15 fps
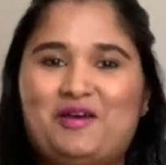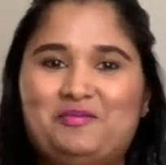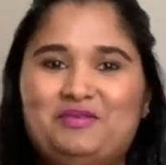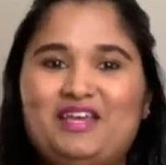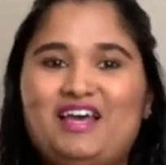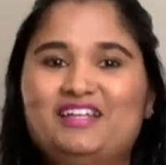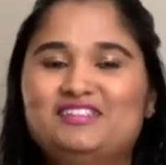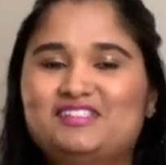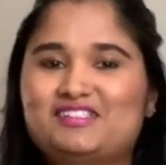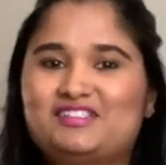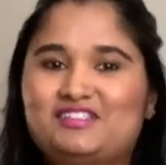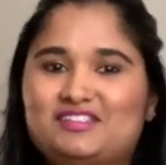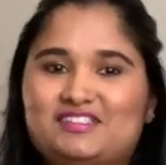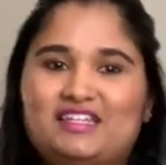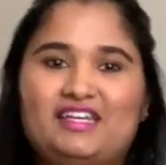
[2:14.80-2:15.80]
yeah, it just
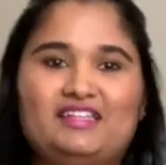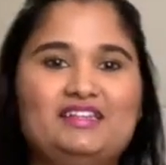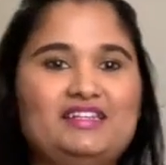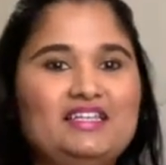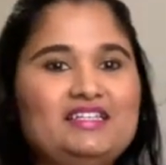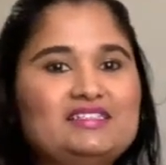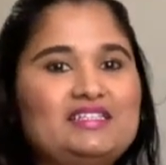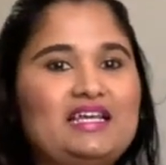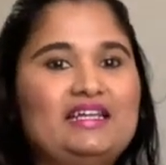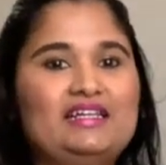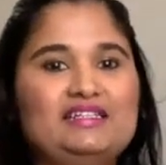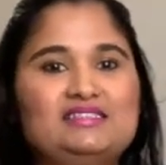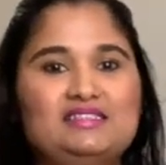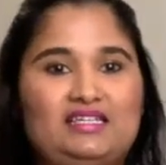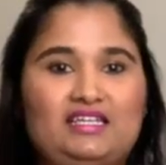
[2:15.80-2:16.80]
looks like this, and
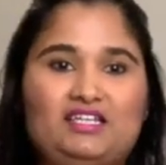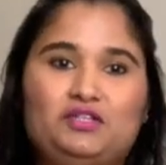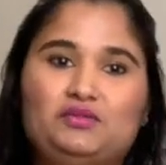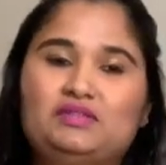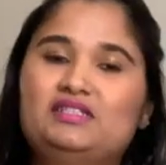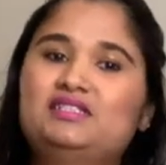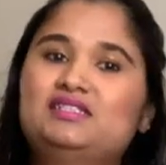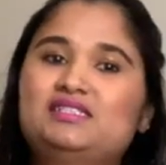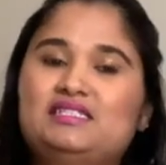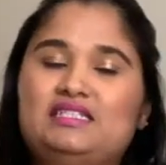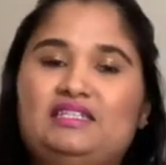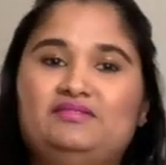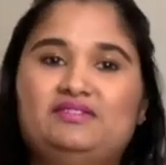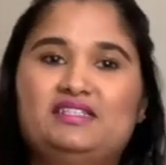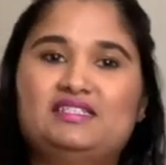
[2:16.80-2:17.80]
it's a cute little
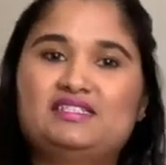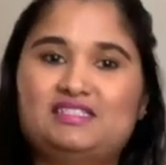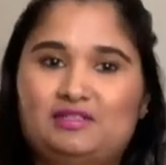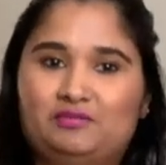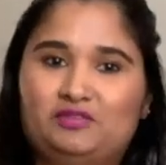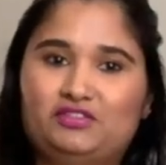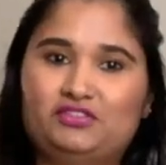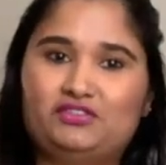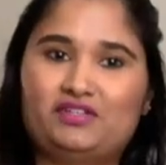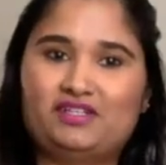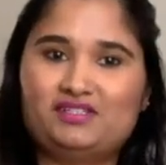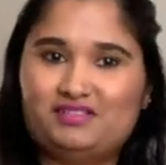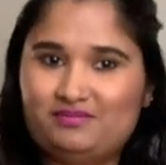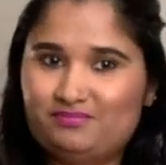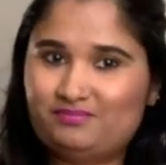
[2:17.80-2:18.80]
sleeveless summer dress.